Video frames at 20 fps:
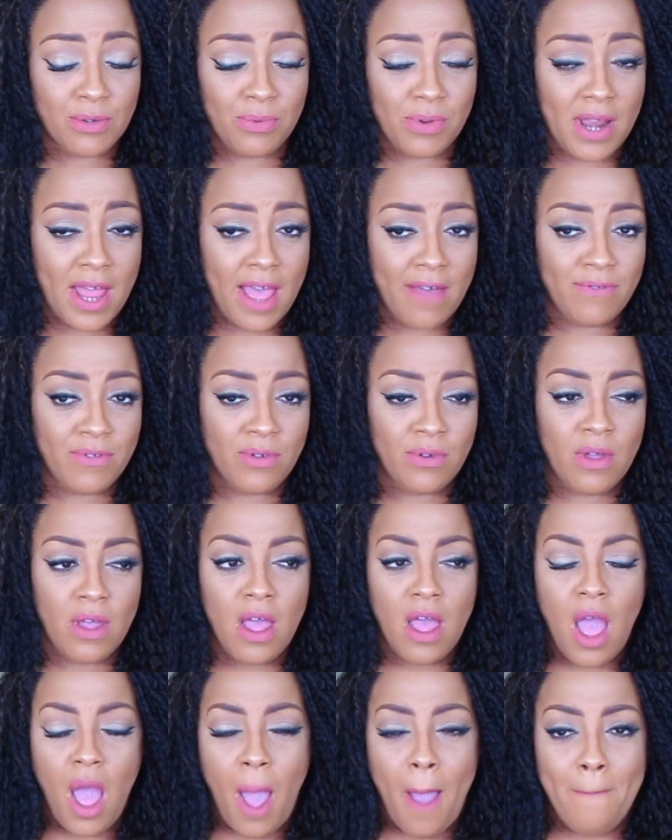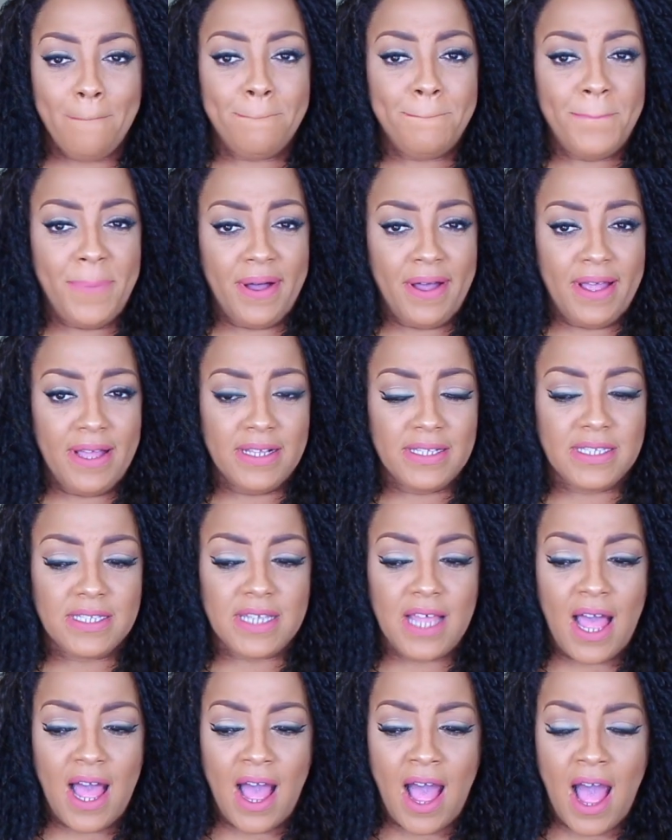or what have you.
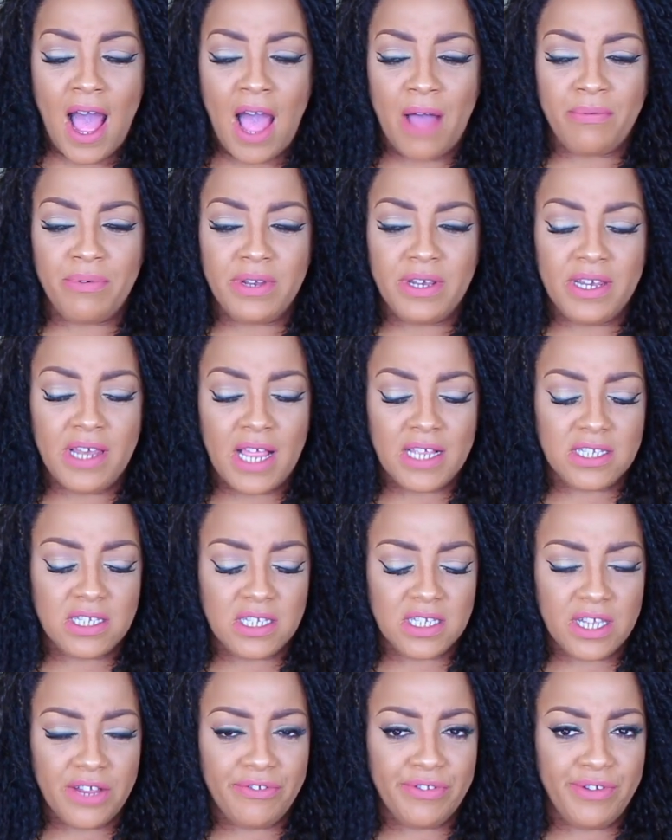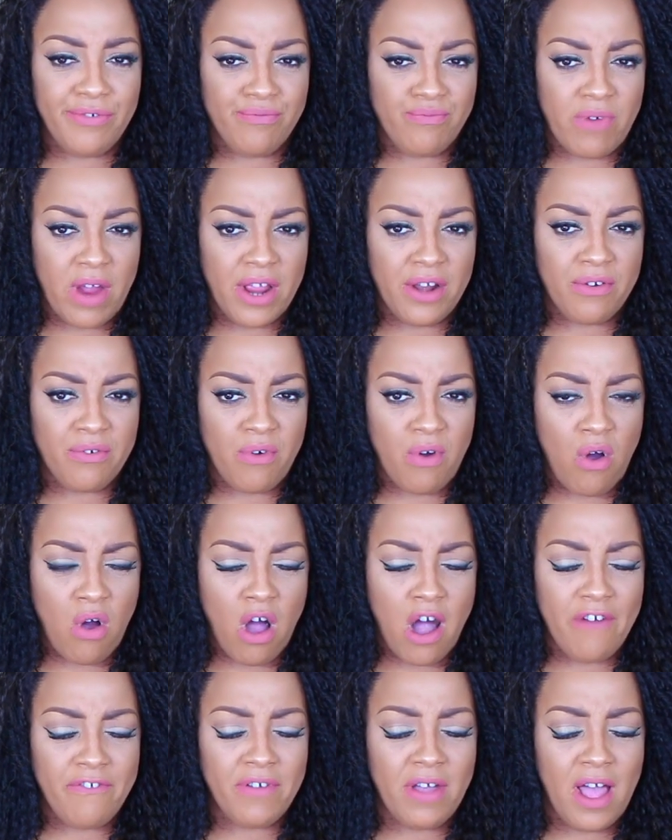But I wouldn't necessarily write her
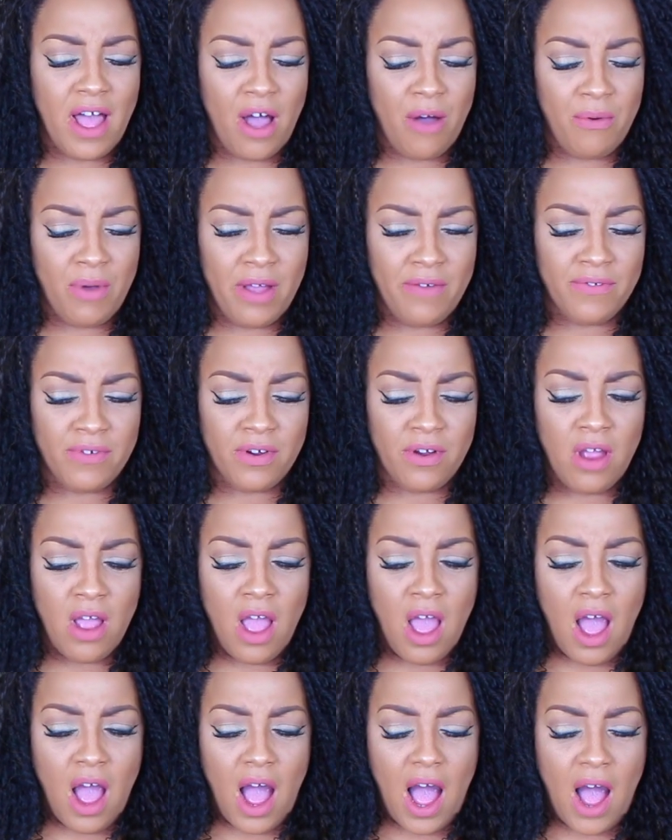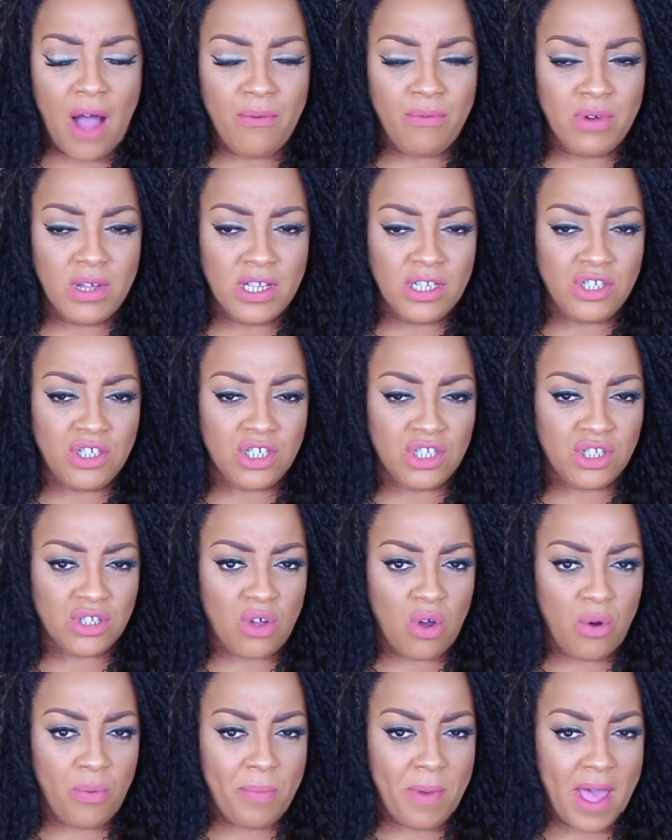off. However I wouldn't
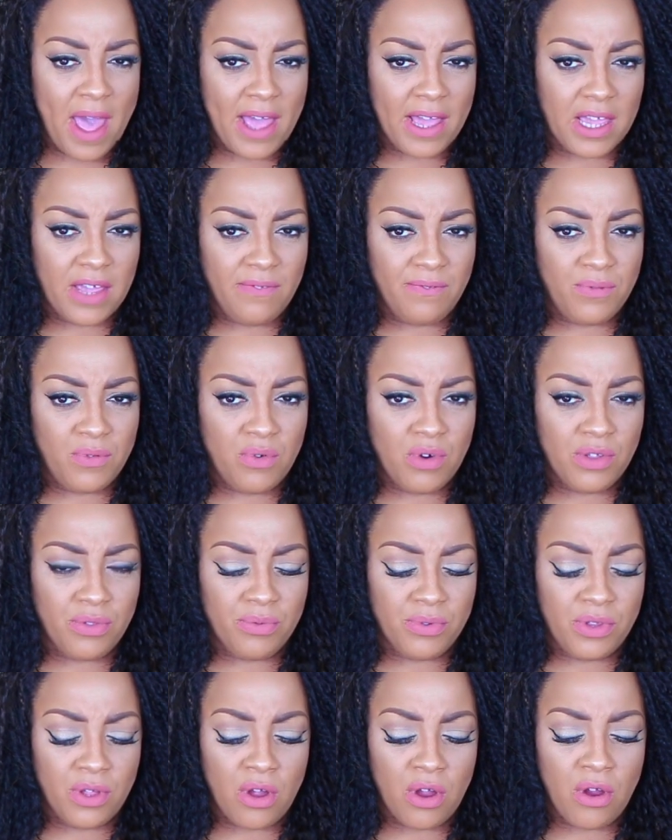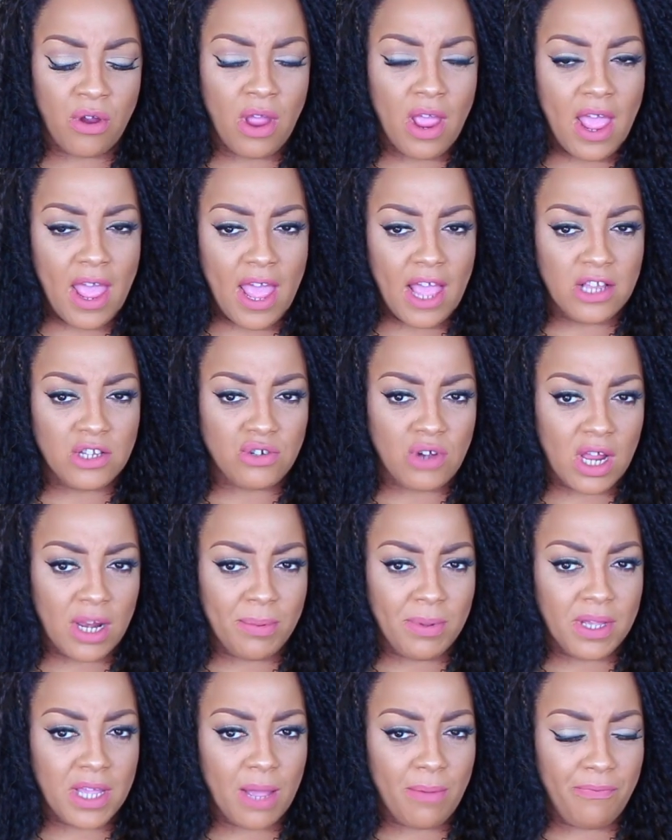just go back and forth with her and try
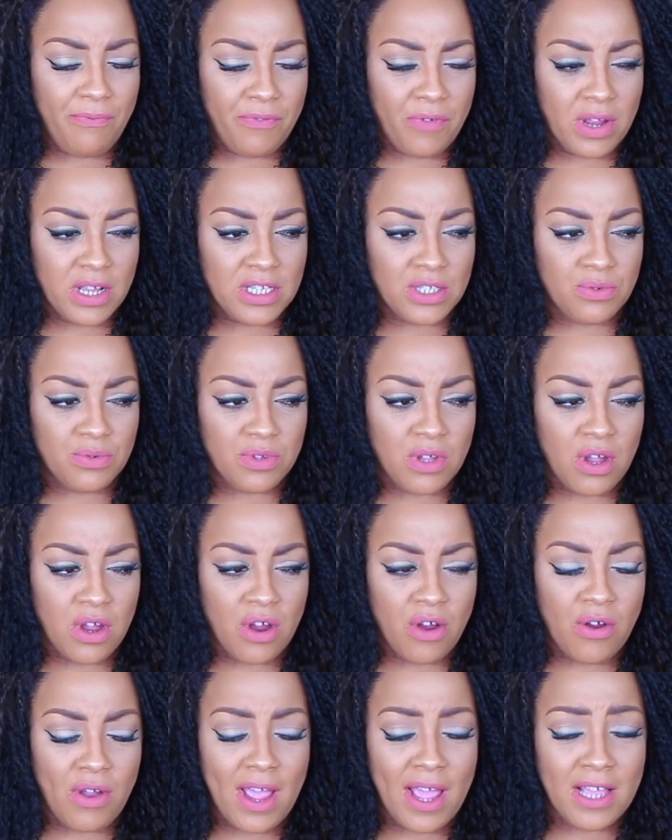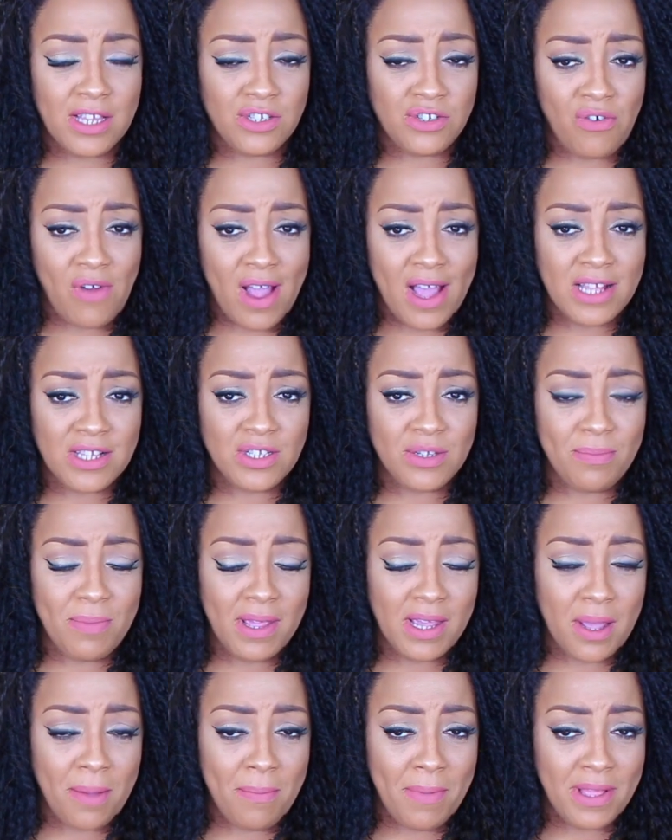to become friends with her and try to
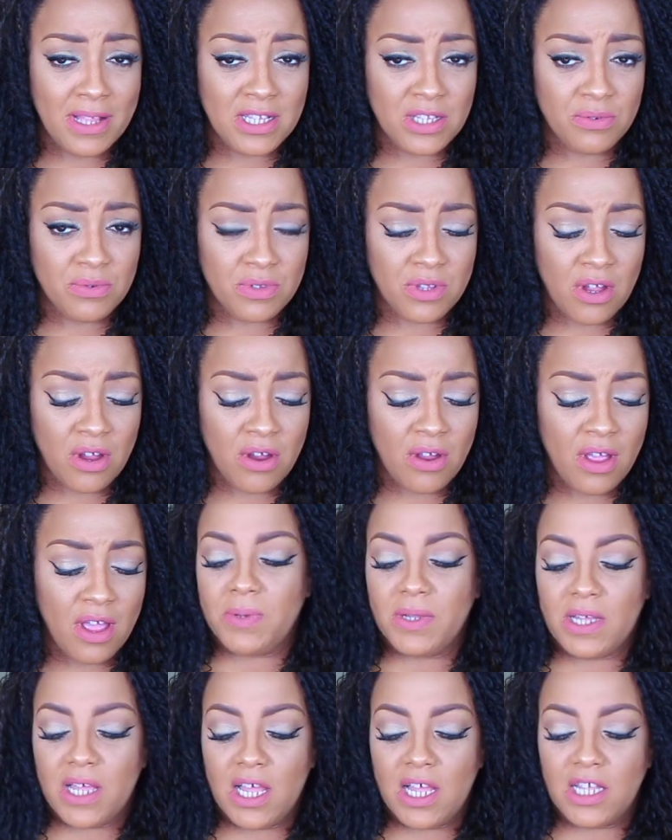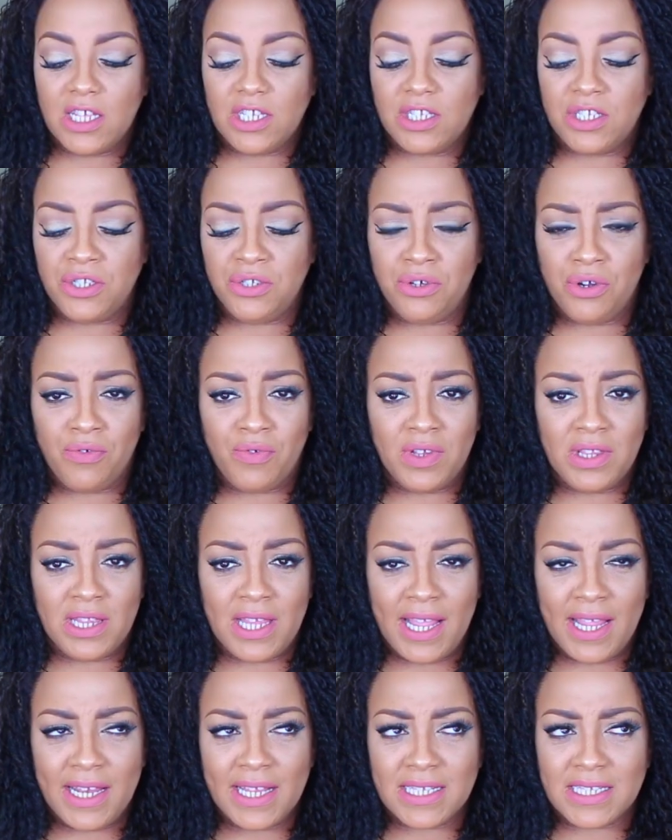make amends with her. Because you're
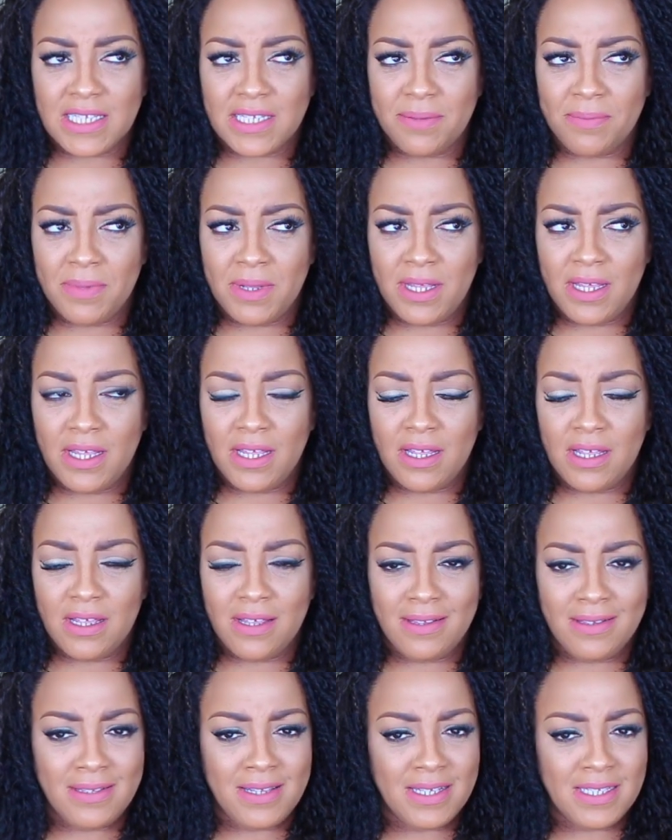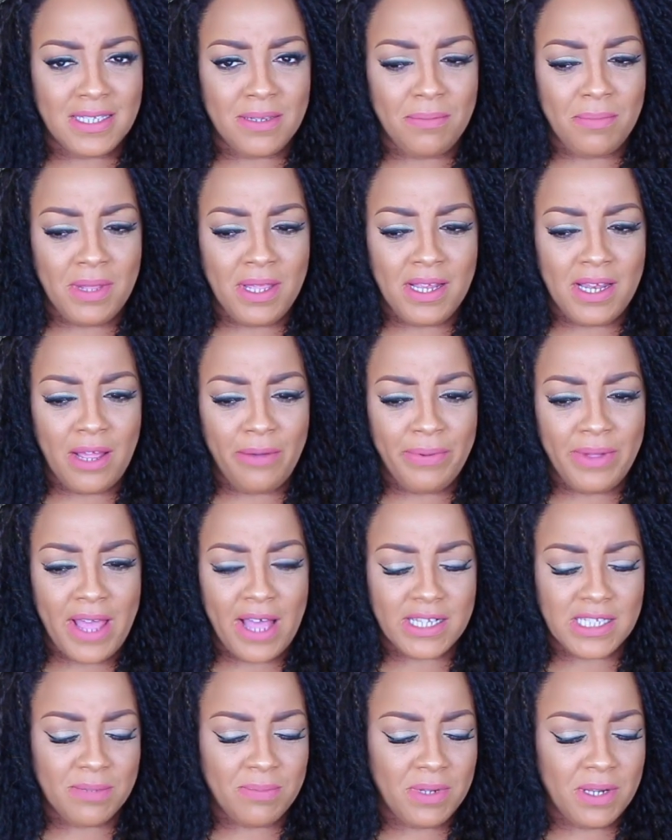related to me doesn't mean that we
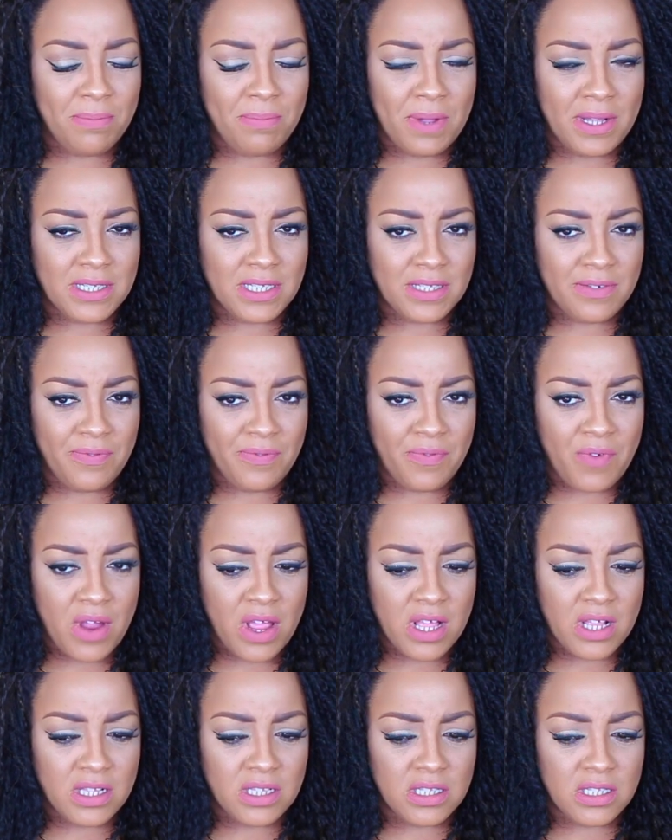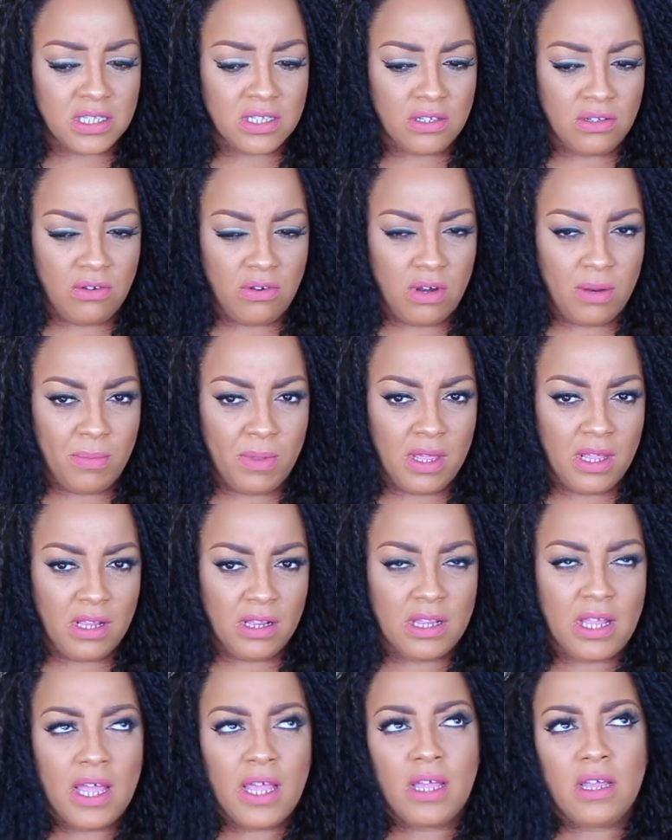have to be the best of friends. You know what I
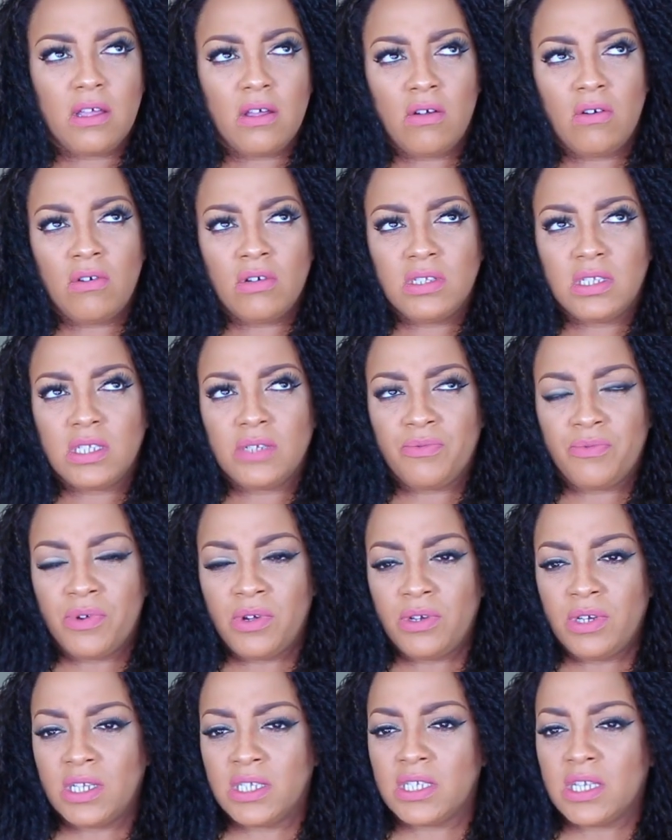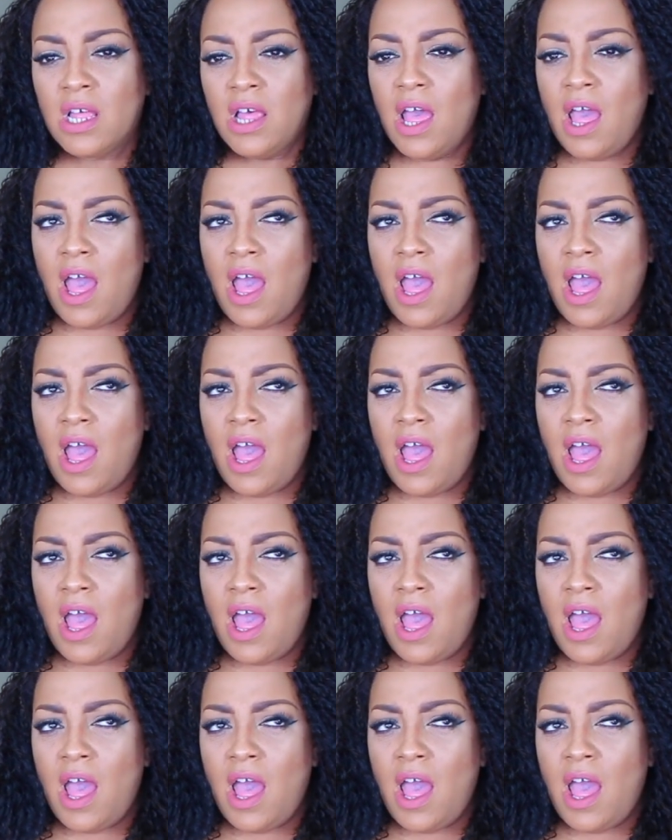mean? Like, want some realness?